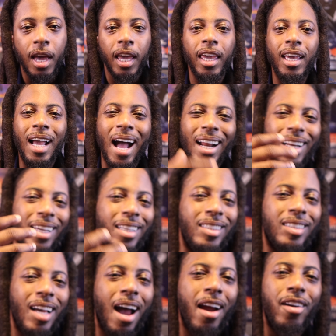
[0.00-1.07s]
He got an
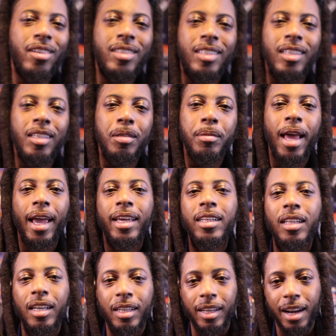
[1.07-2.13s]
entire team that he
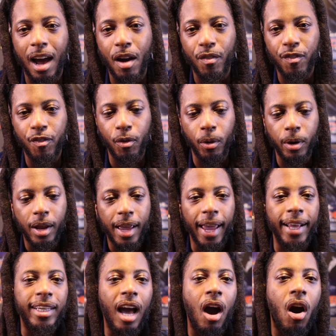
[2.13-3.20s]
looking out for,
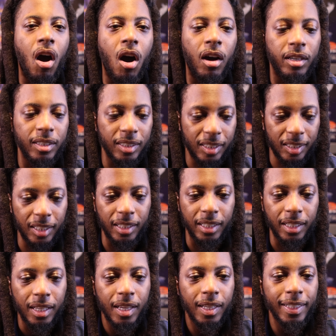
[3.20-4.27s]
and y'all all done seen
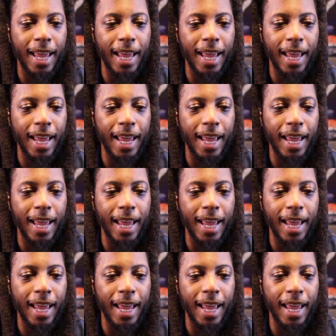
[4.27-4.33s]
it.